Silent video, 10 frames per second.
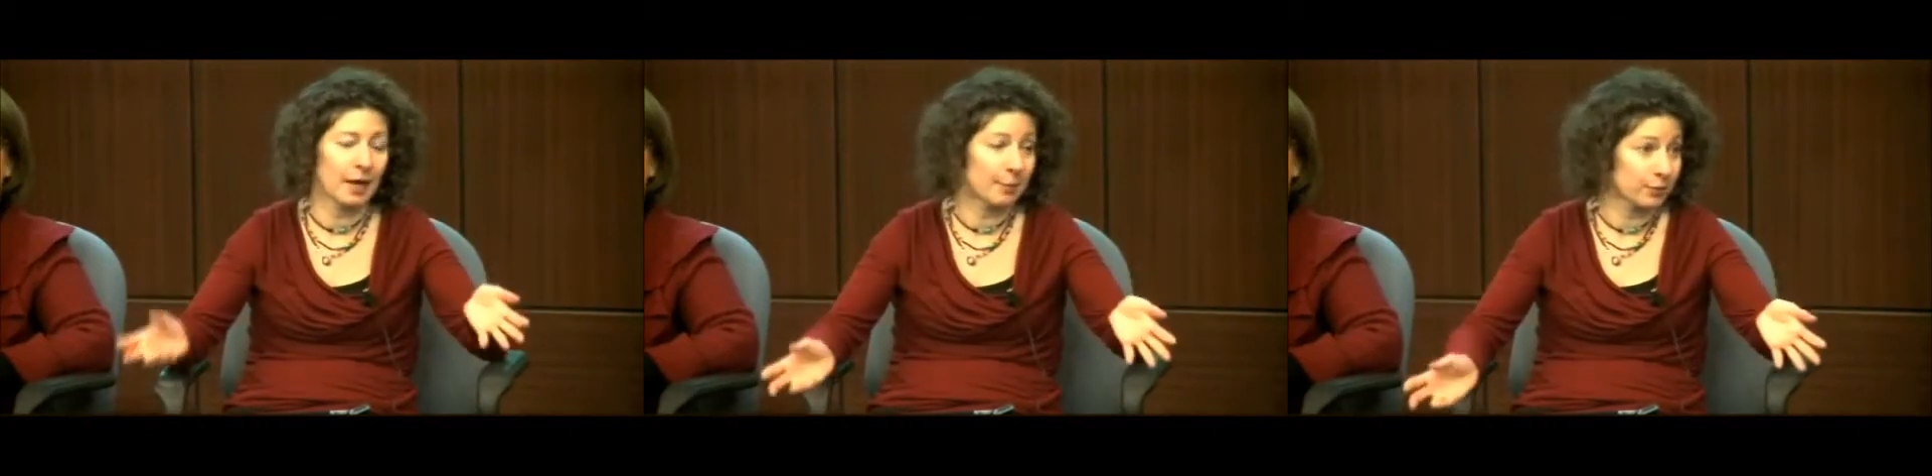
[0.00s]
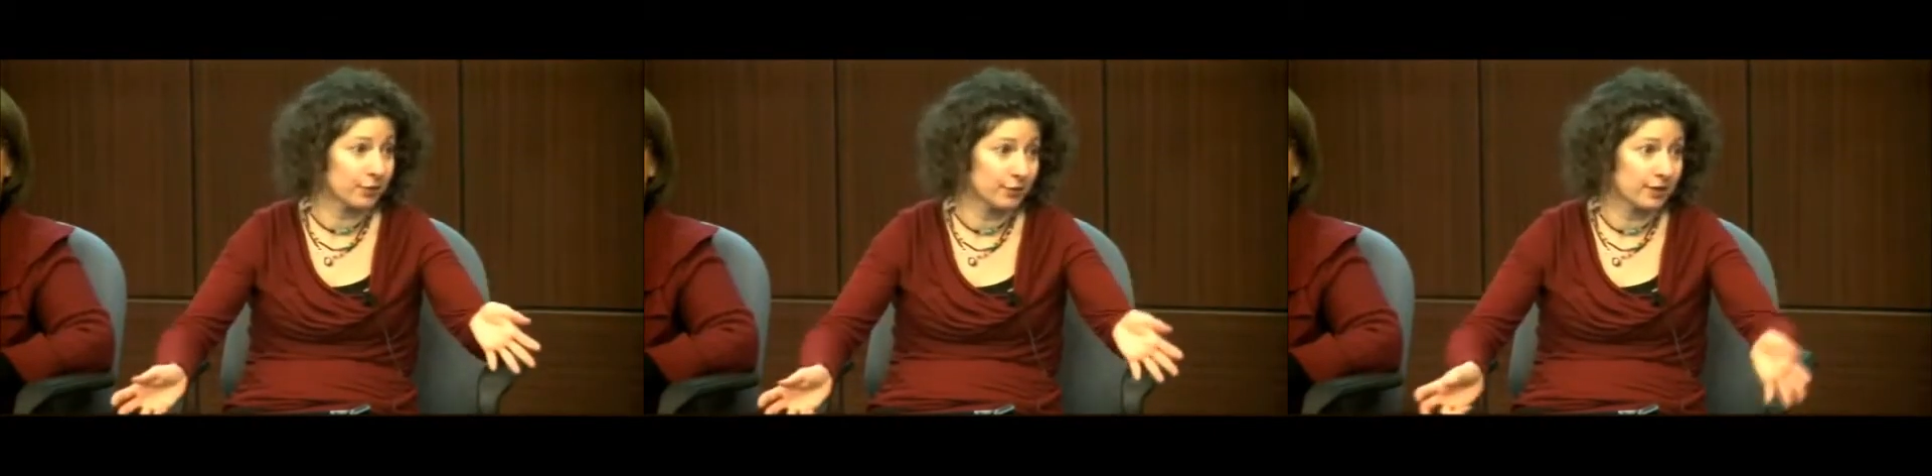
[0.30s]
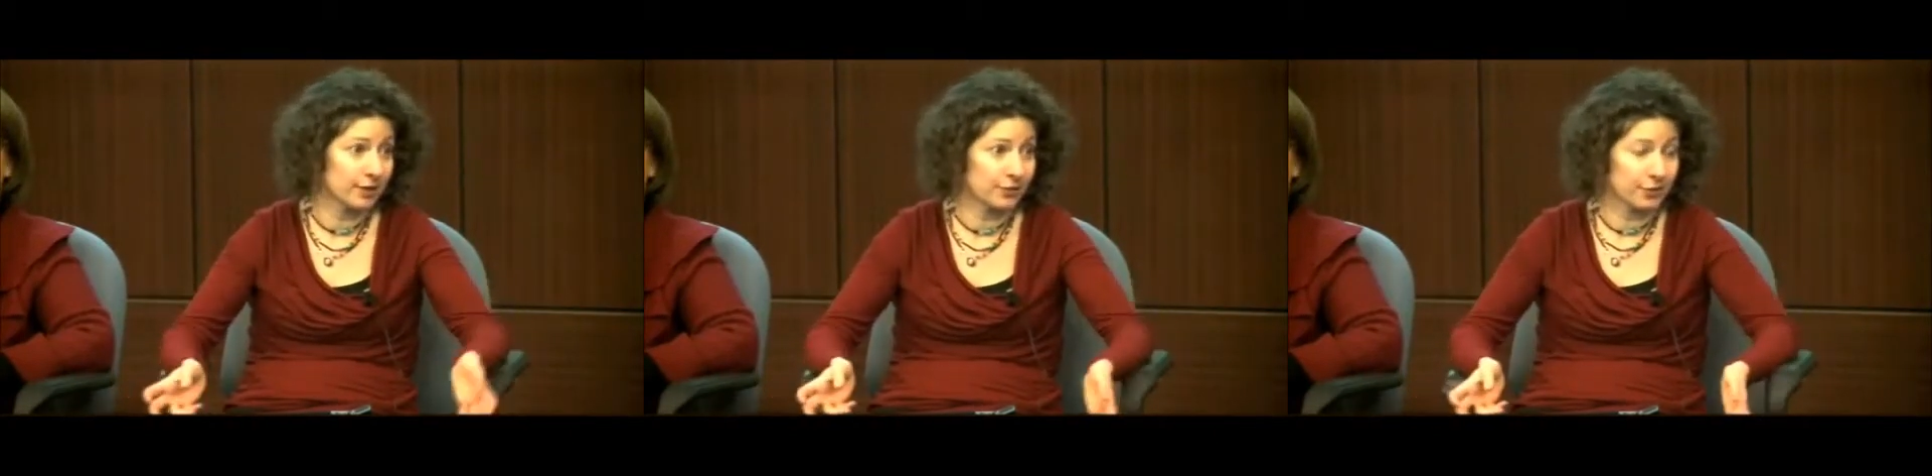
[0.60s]

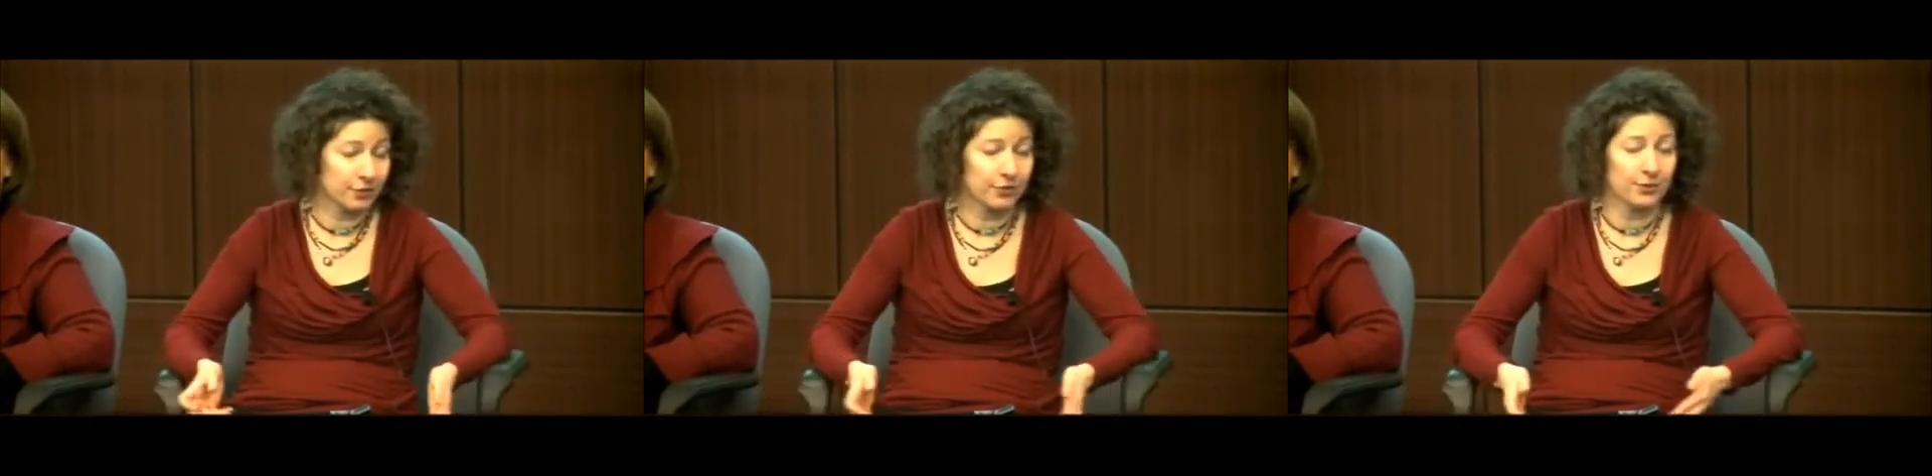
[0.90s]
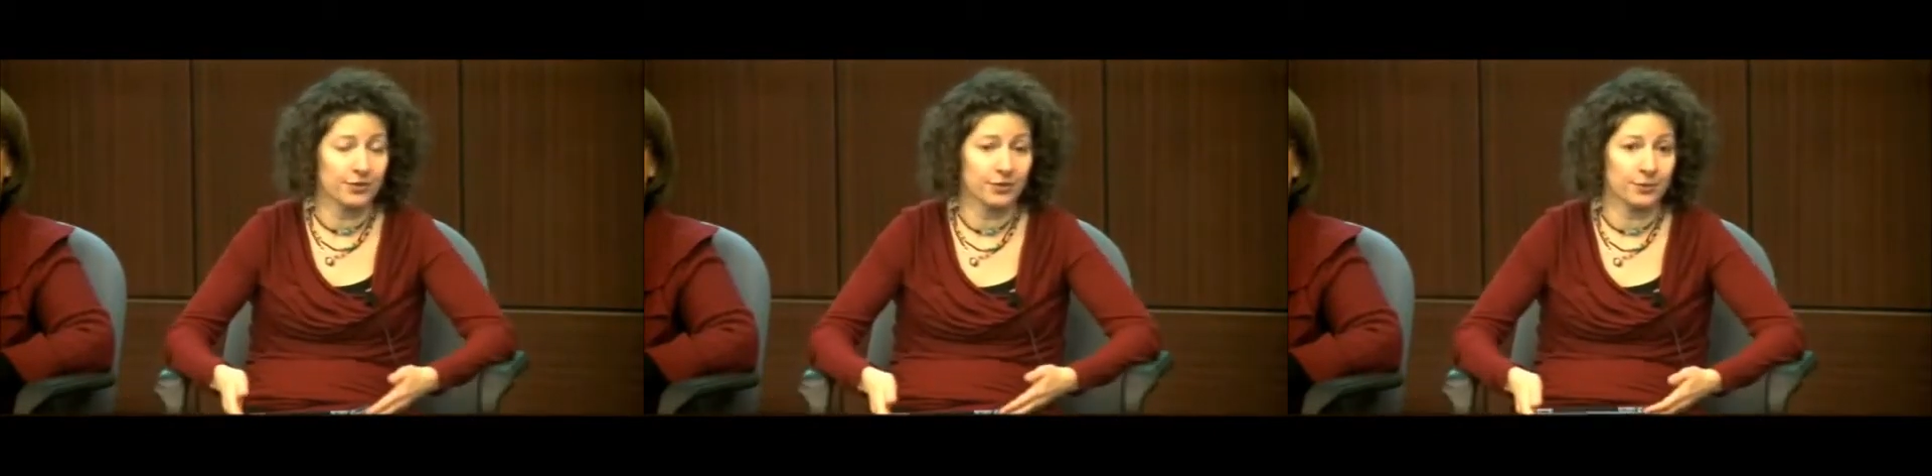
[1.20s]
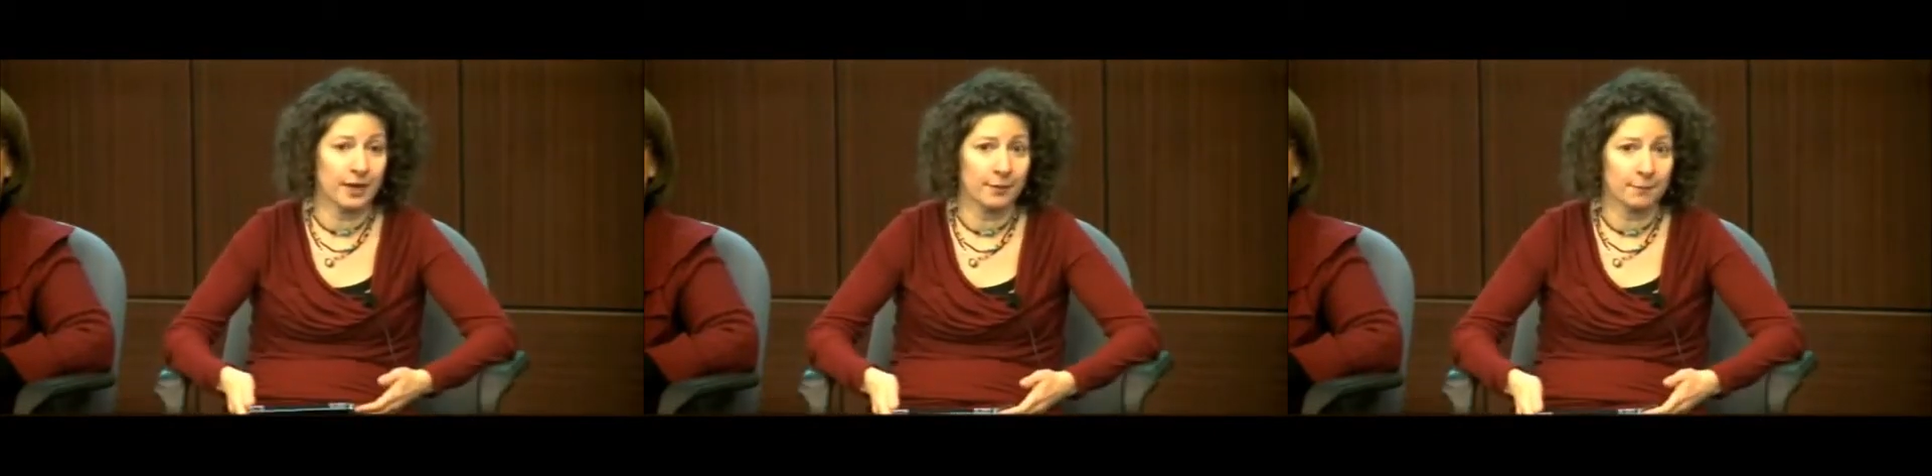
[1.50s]
opportunities for the students as
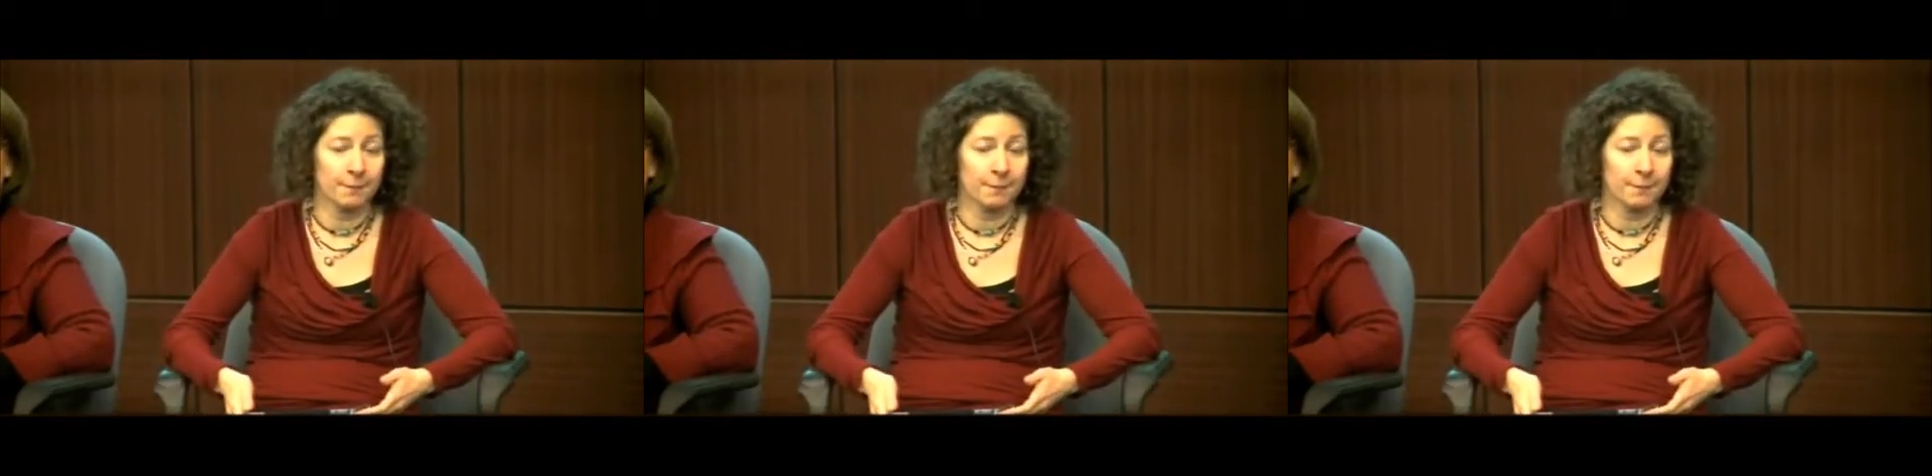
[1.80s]
well.